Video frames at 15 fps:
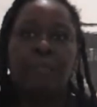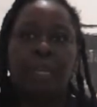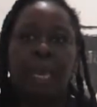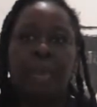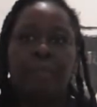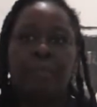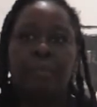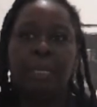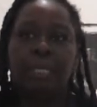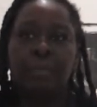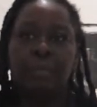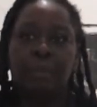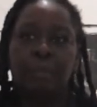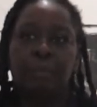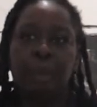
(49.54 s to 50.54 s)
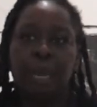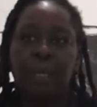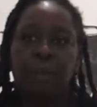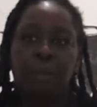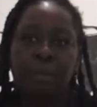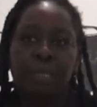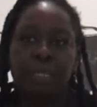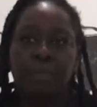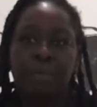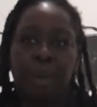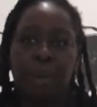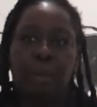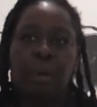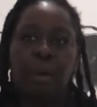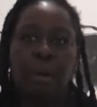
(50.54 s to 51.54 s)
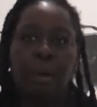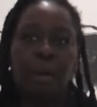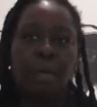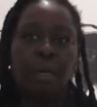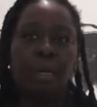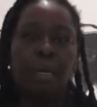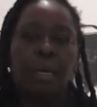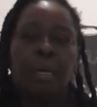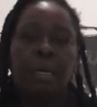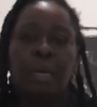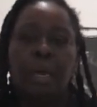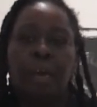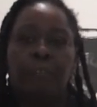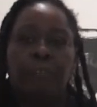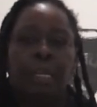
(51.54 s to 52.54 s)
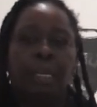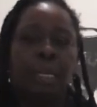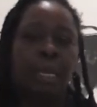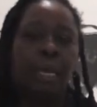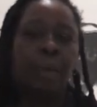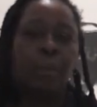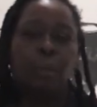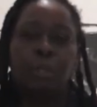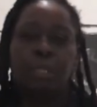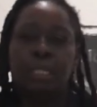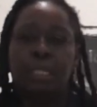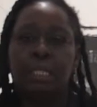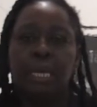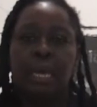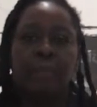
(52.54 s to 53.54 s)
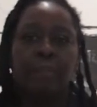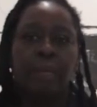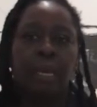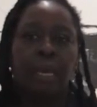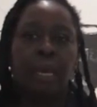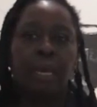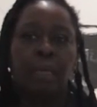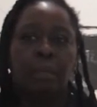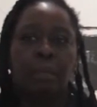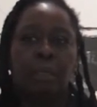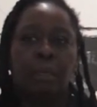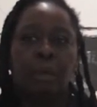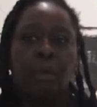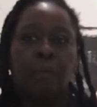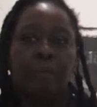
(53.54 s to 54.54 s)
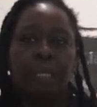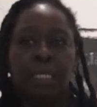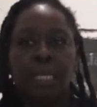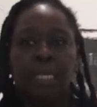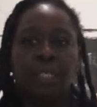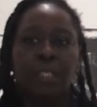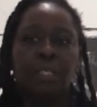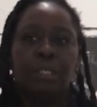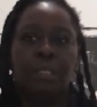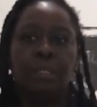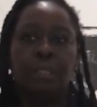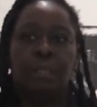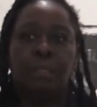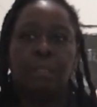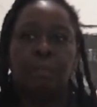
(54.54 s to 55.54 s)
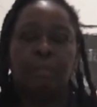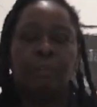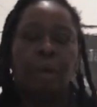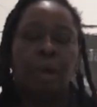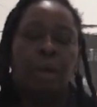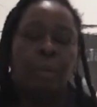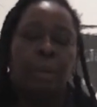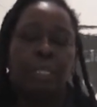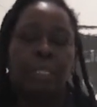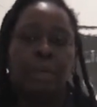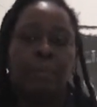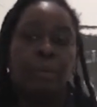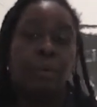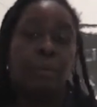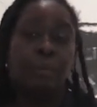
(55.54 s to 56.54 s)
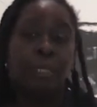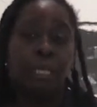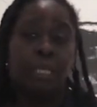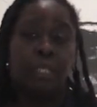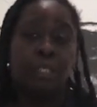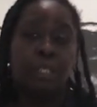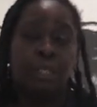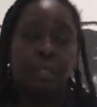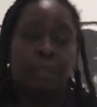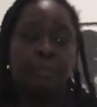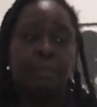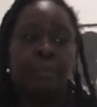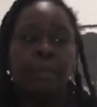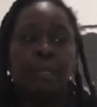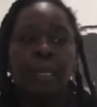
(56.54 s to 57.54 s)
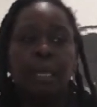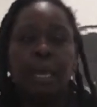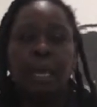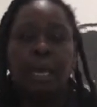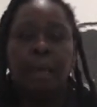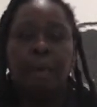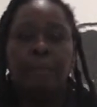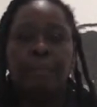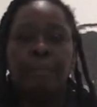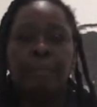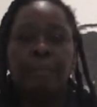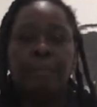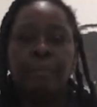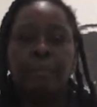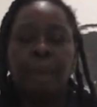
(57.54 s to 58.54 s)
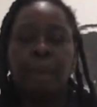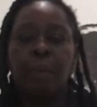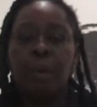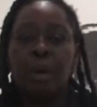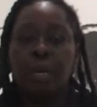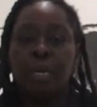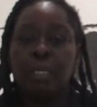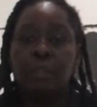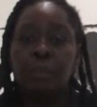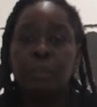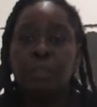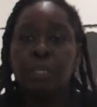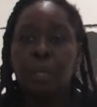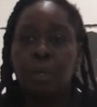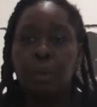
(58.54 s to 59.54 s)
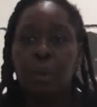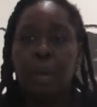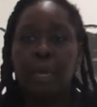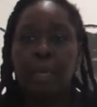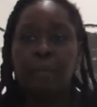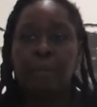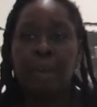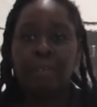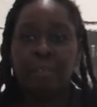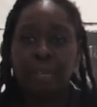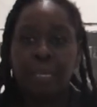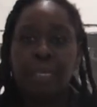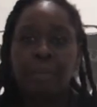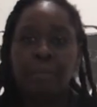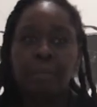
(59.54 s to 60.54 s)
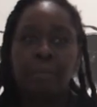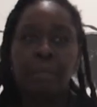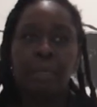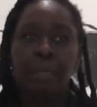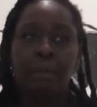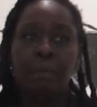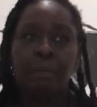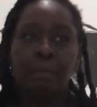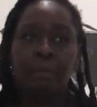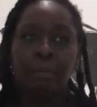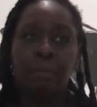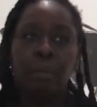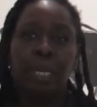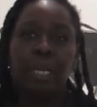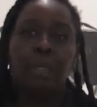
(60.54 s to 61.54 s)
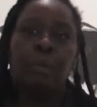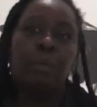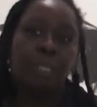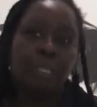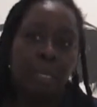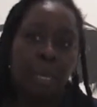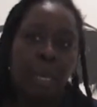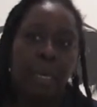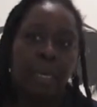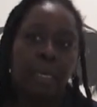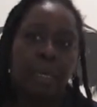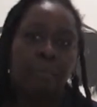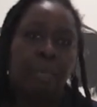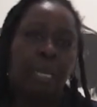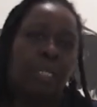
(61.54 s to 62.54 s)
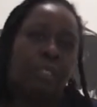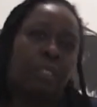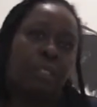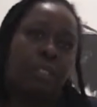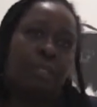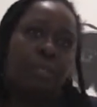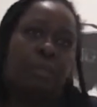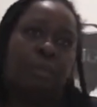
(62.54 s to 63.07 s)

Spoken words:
to have a Masereel right opposite my work, I felt like I wanted to have a kind of conversation, for our work to have a conversation. My work is also quite graphic in what it looks like in relation to,